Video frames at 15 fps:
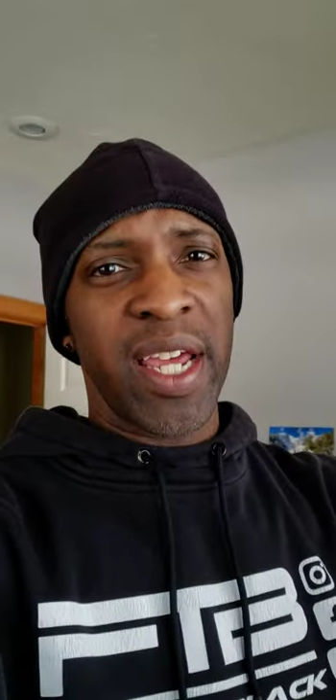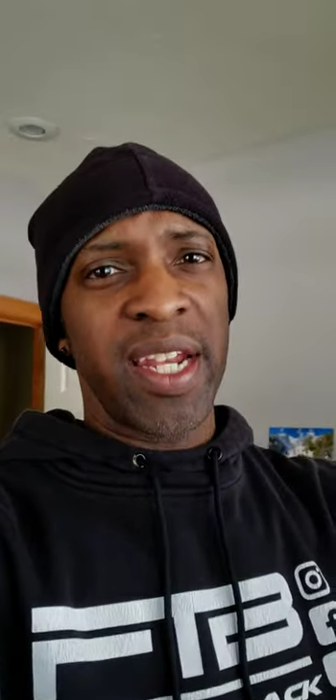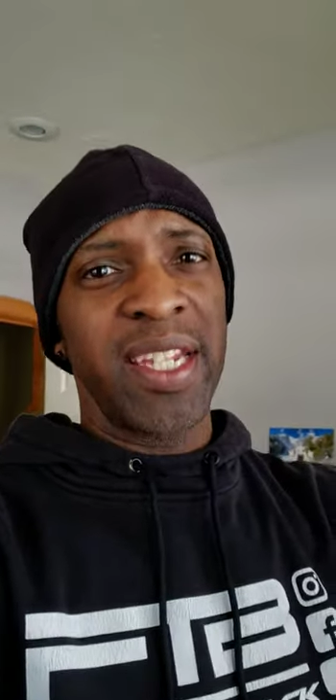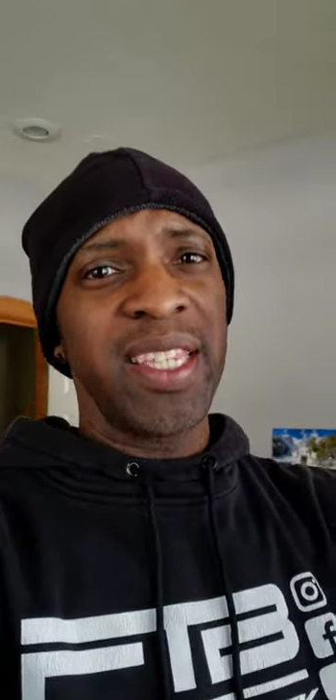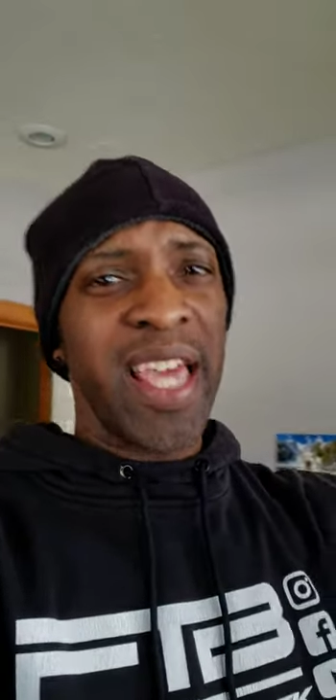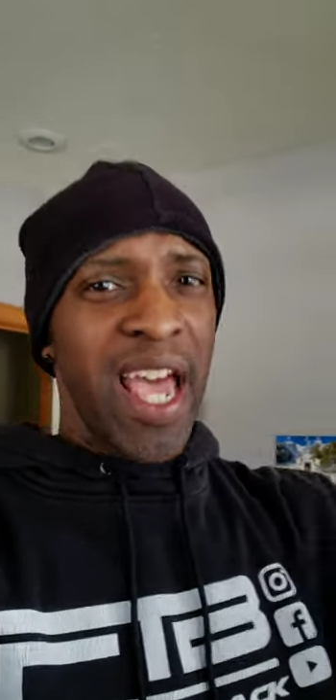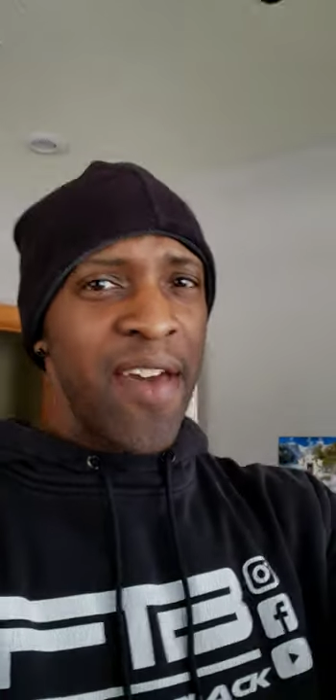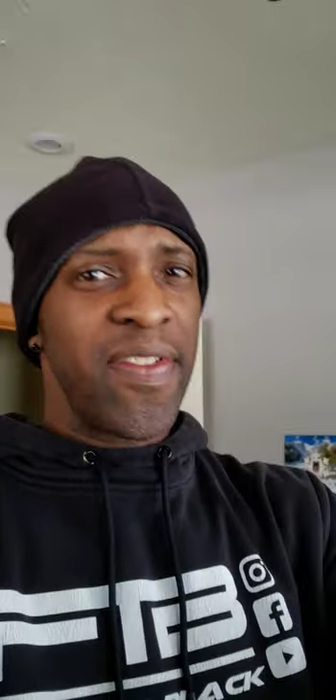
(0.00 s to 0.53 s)
I need
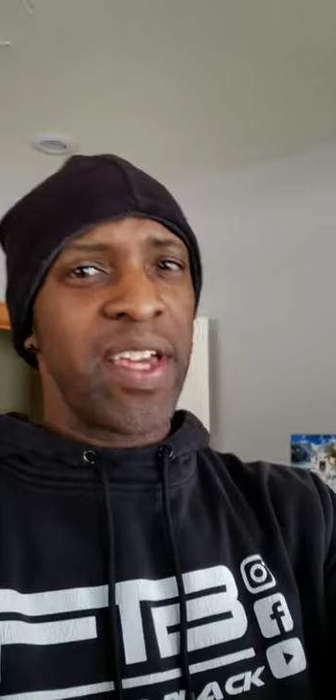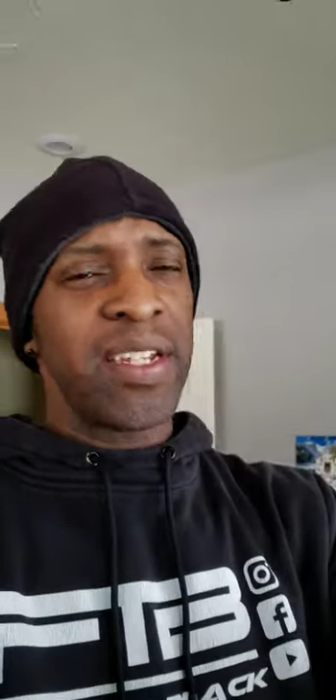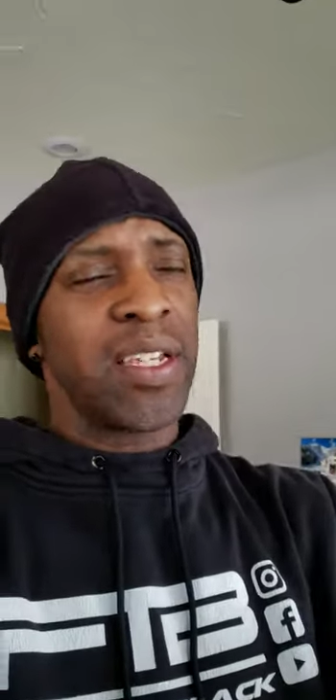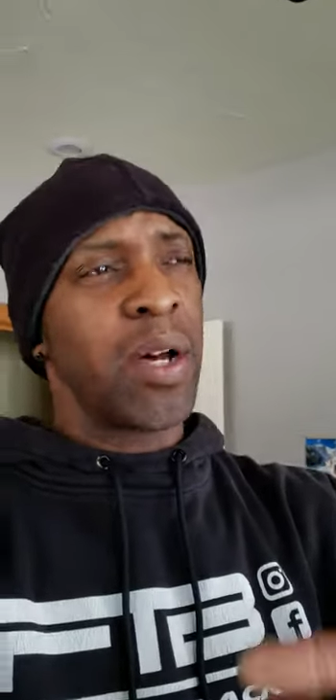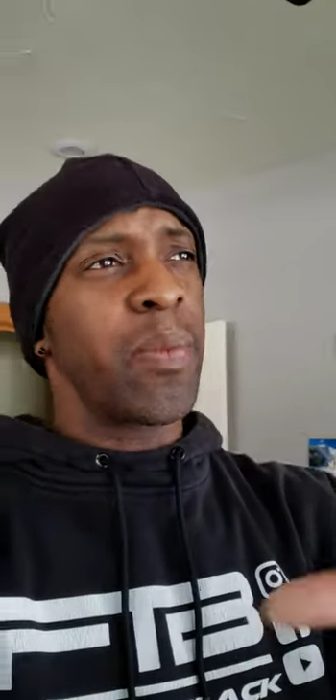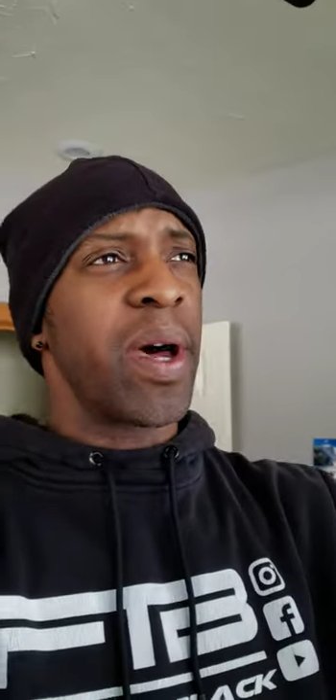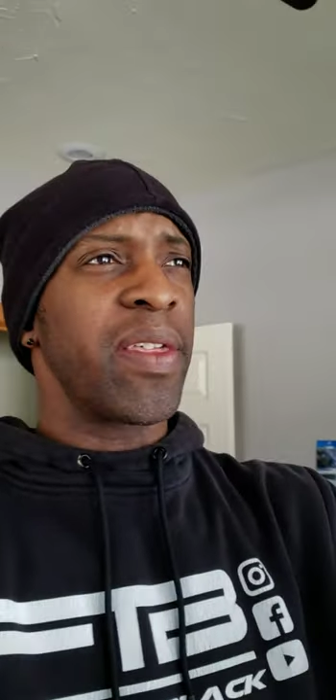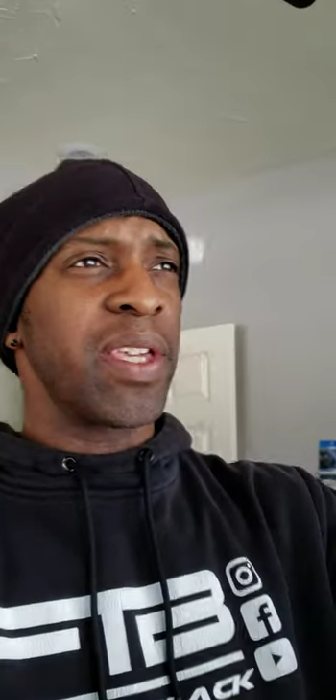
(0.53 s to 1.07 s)
to have that
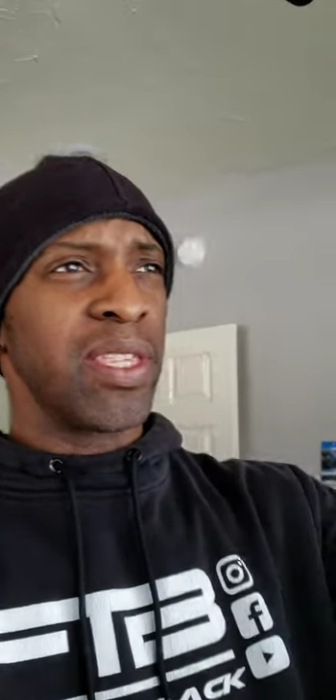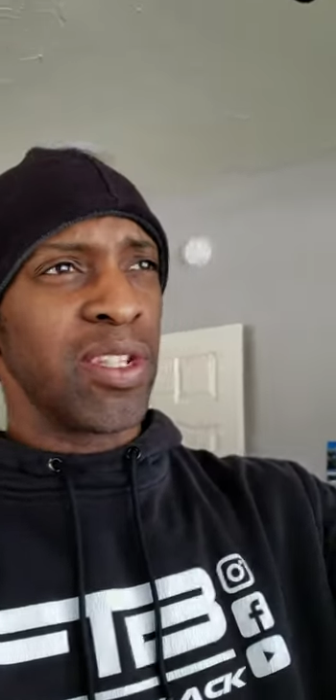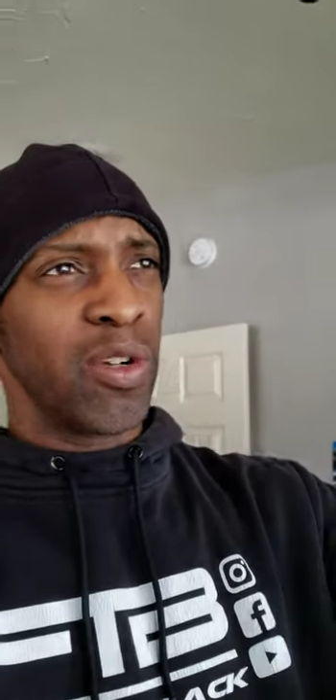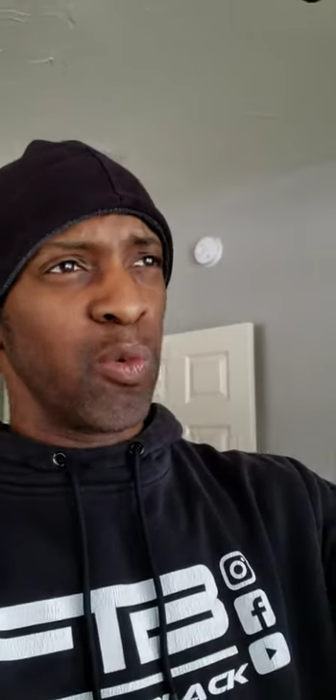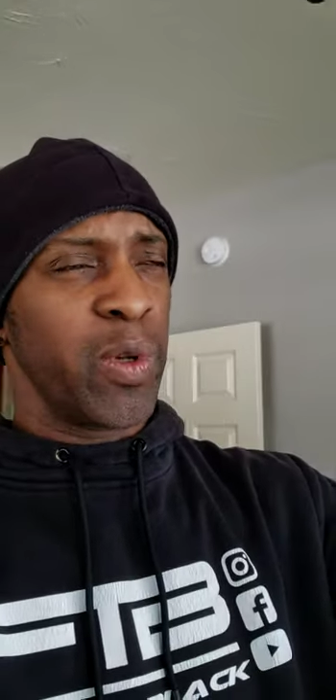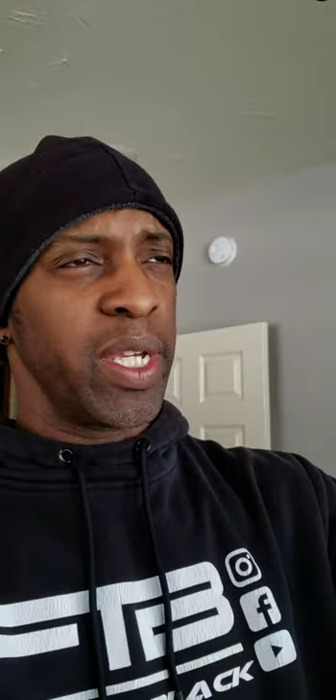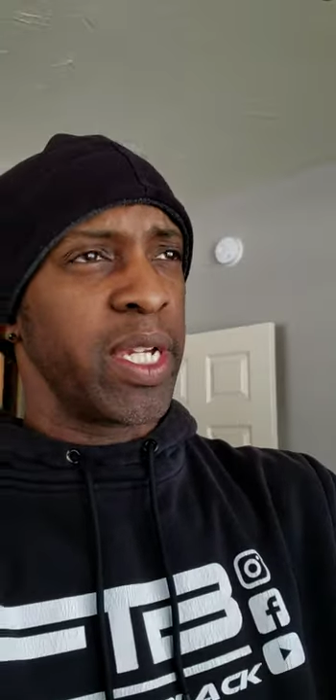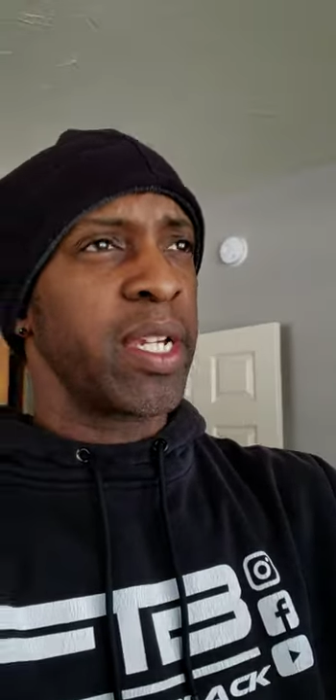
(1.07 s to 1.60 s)
done by the end of
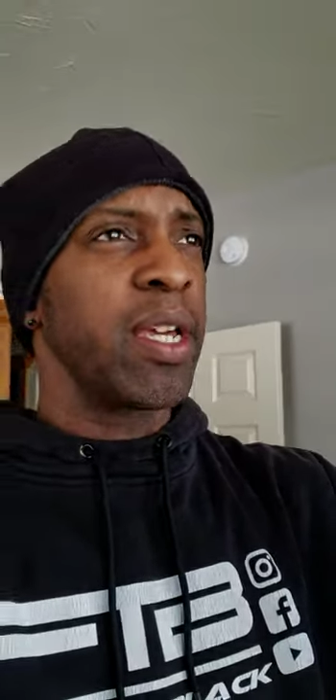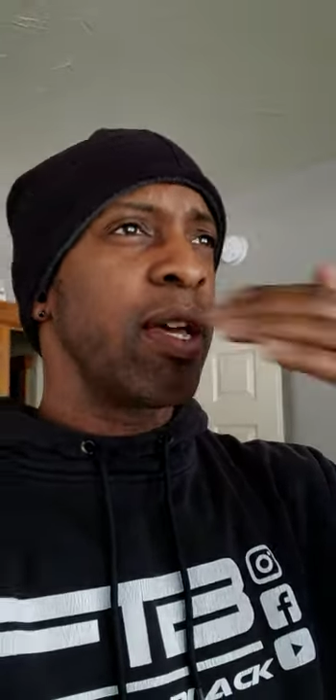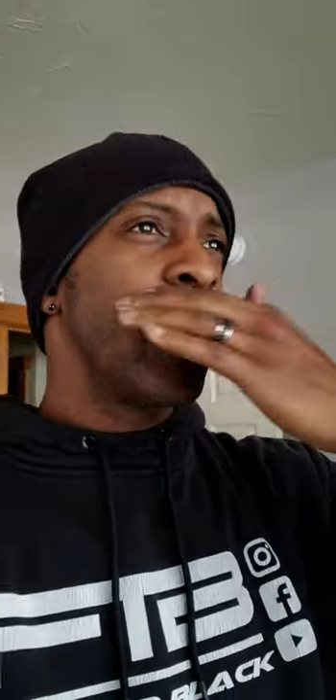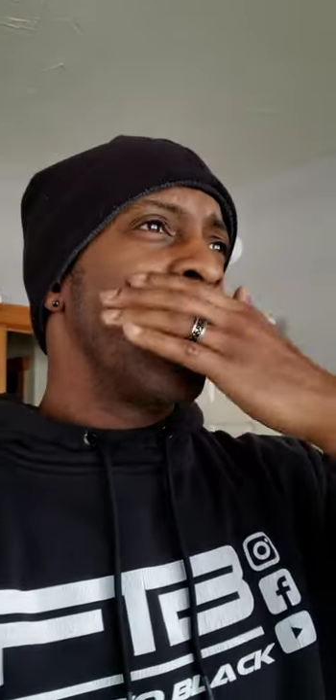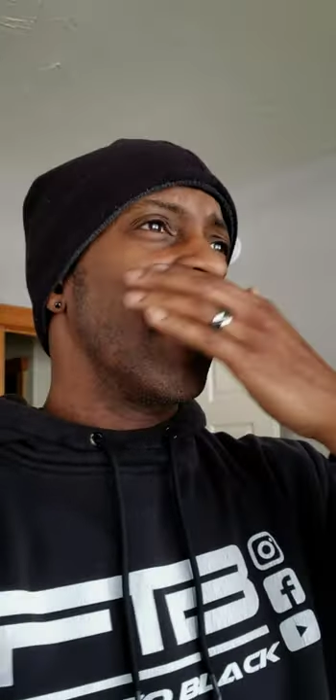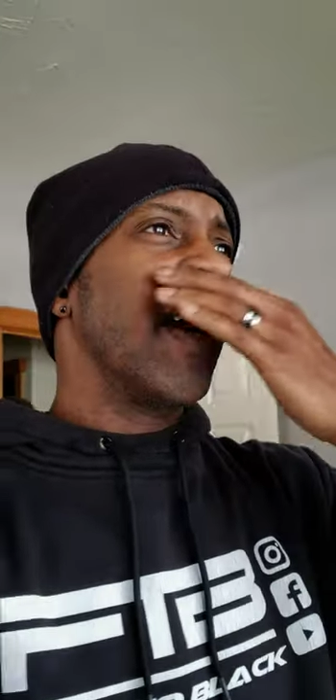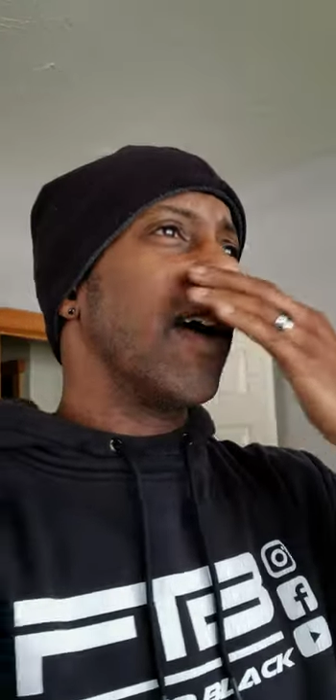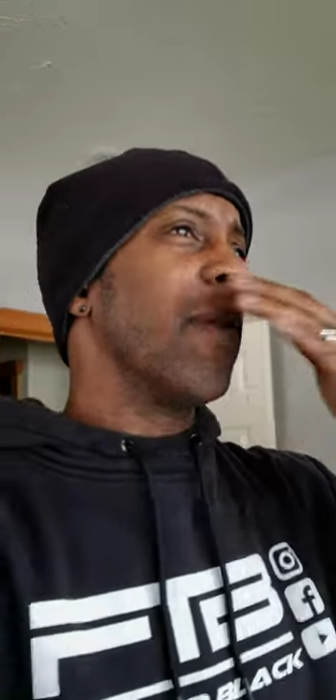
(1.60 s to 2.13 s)
the
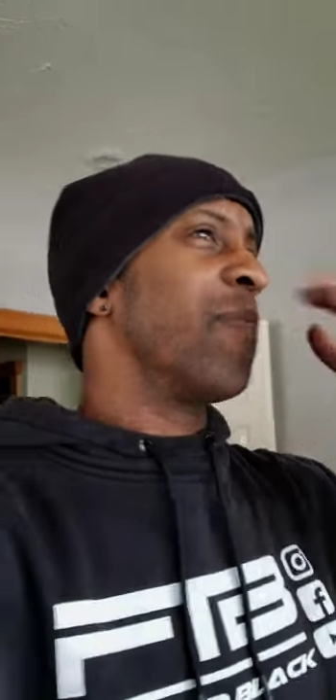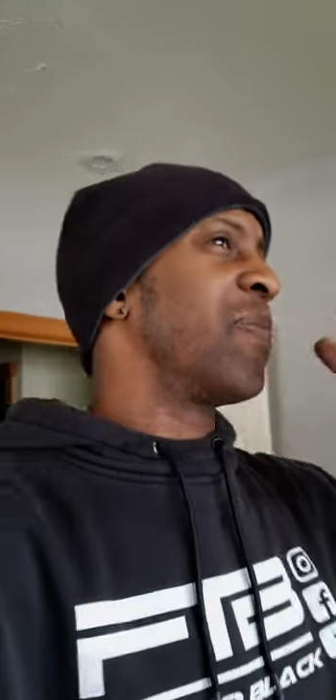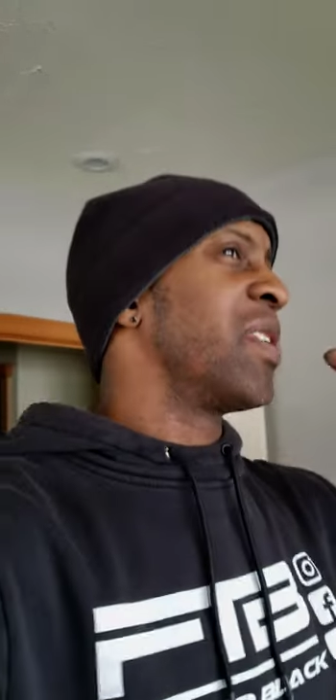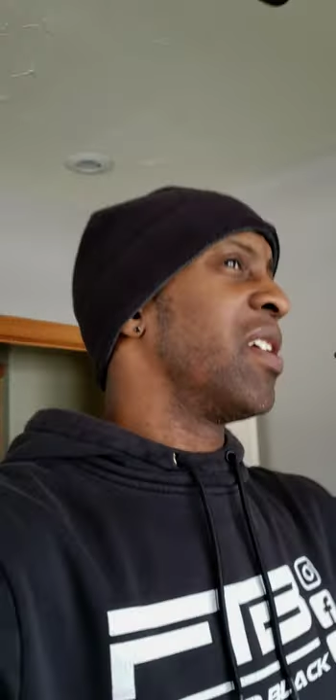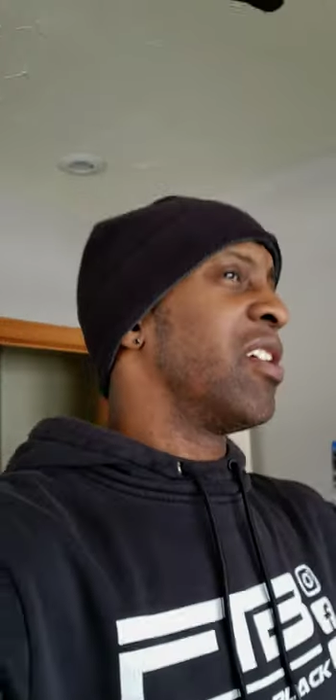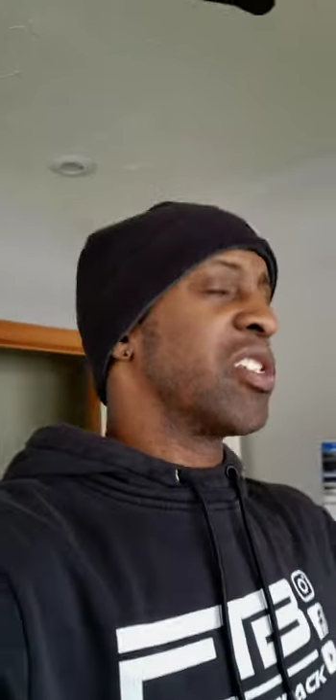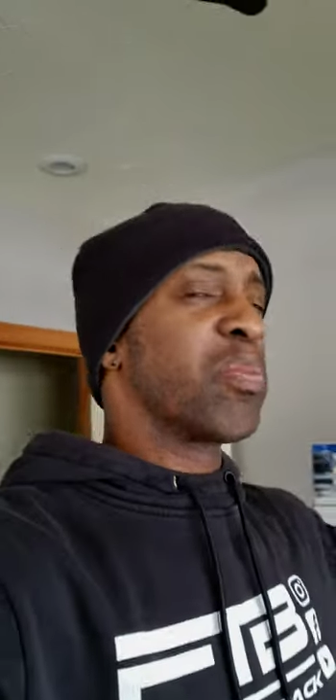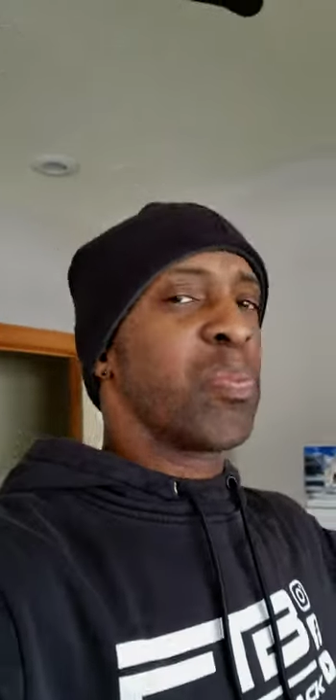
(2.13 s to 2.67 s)
week.